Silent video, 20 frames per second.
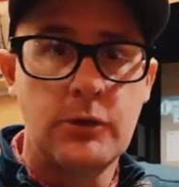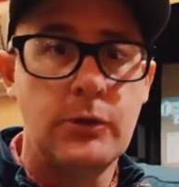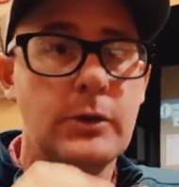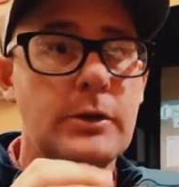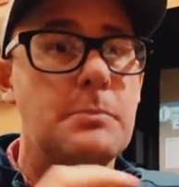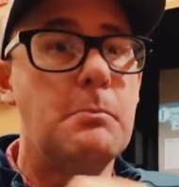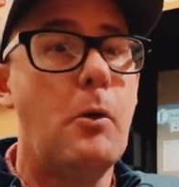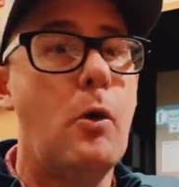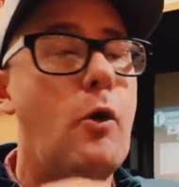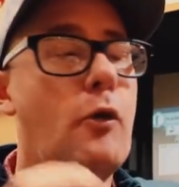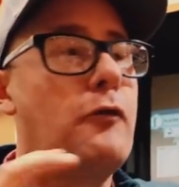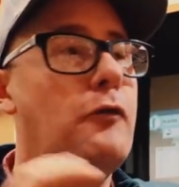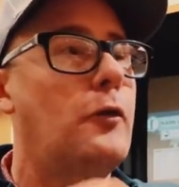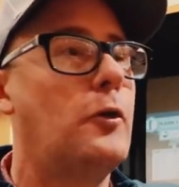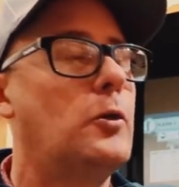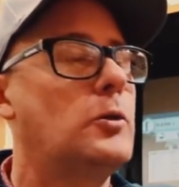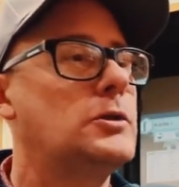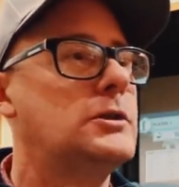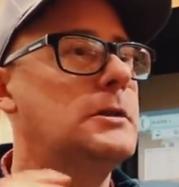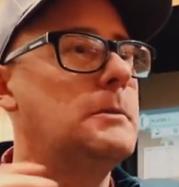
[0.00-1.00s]
So it's more
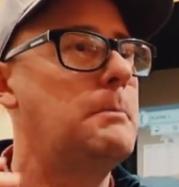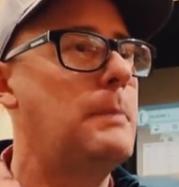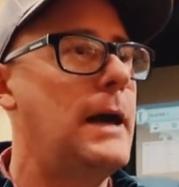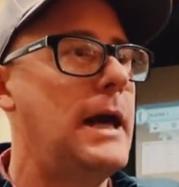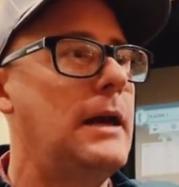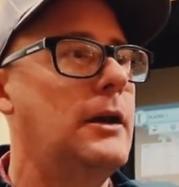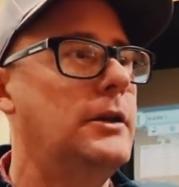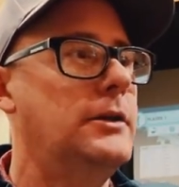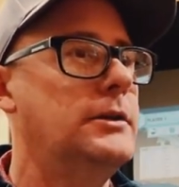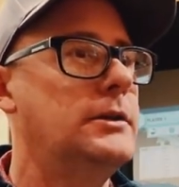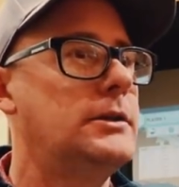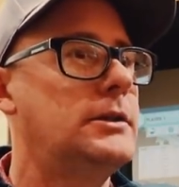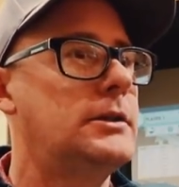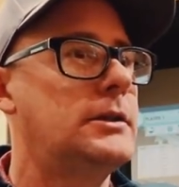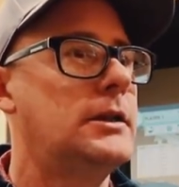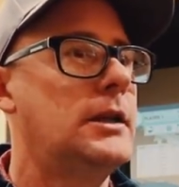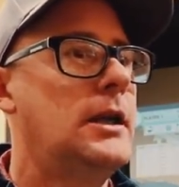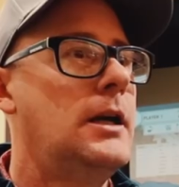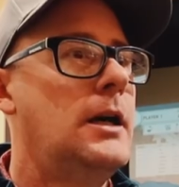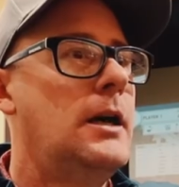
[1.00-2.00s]
thoughts to
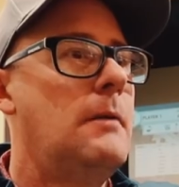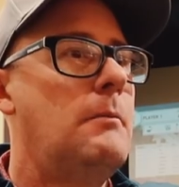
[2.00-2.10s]
balance,